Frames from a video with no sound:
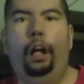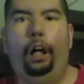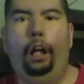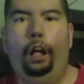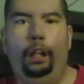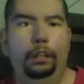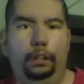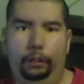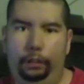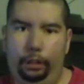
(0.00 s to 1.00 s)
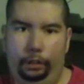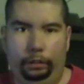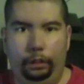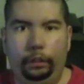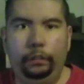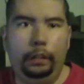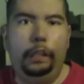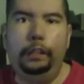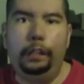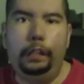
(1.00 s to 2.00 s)
It's one of
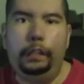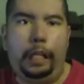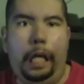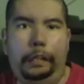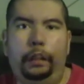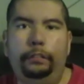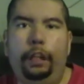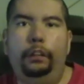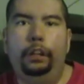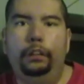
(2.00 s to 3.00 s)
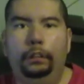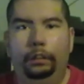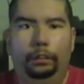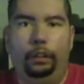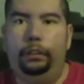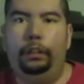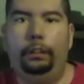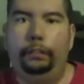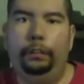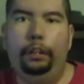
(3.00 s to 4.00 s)
DC's animated straight to
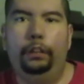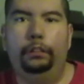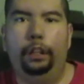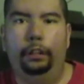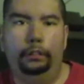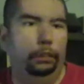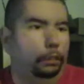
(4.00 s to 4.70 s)
DVD films,